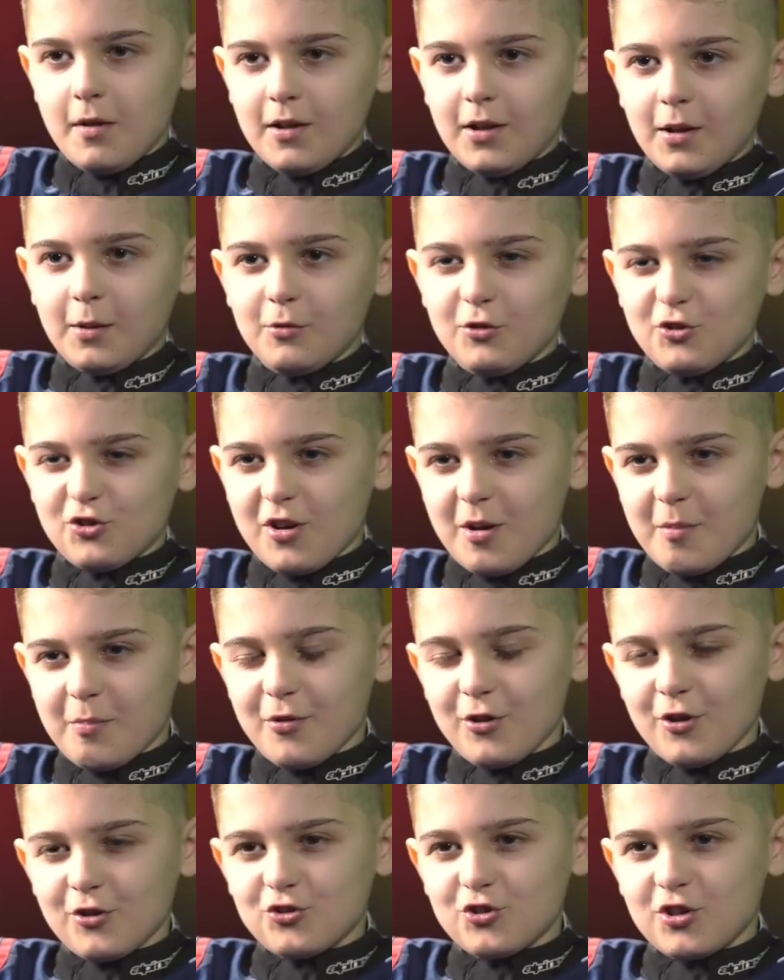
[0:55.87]
My name is Jack
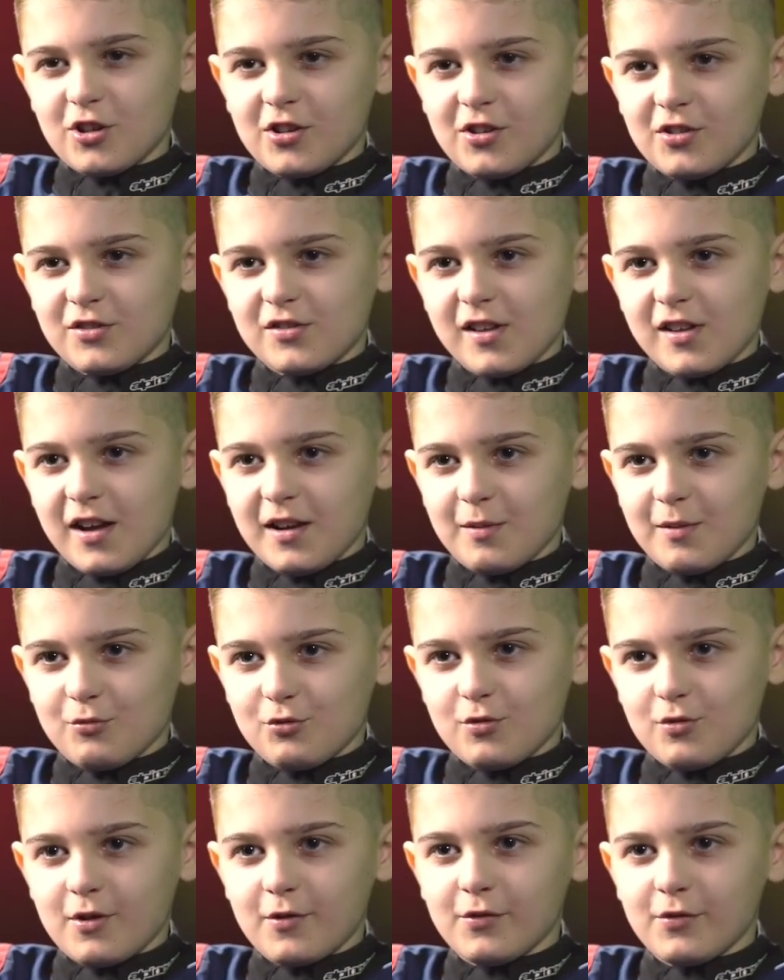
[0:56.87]
Burgess. I am
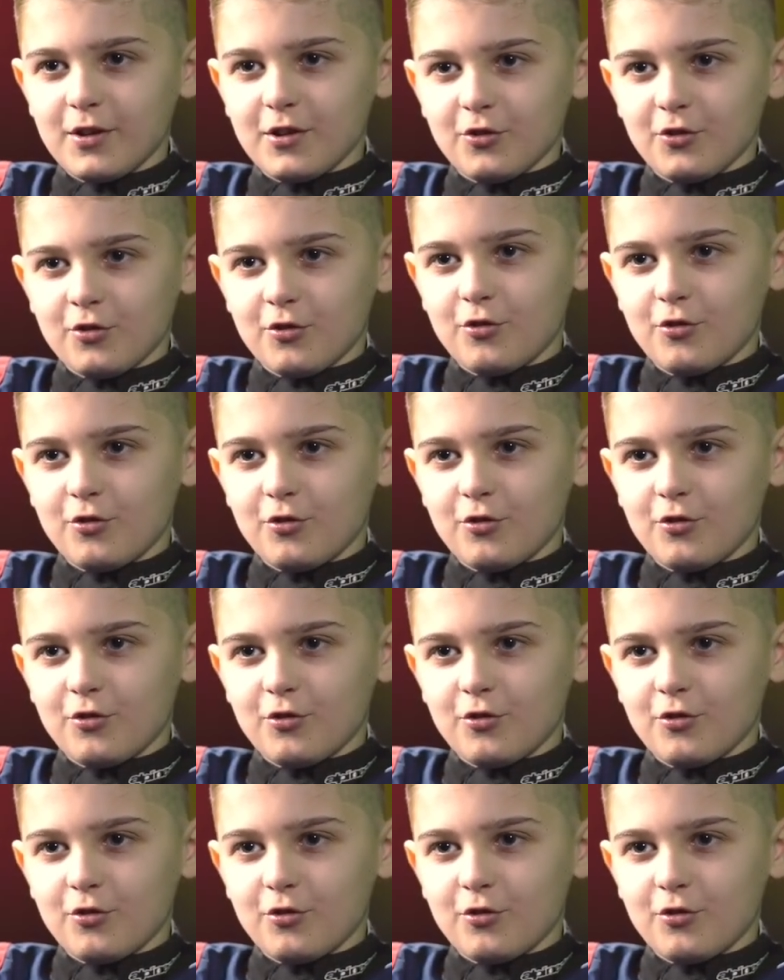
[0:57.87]
12 years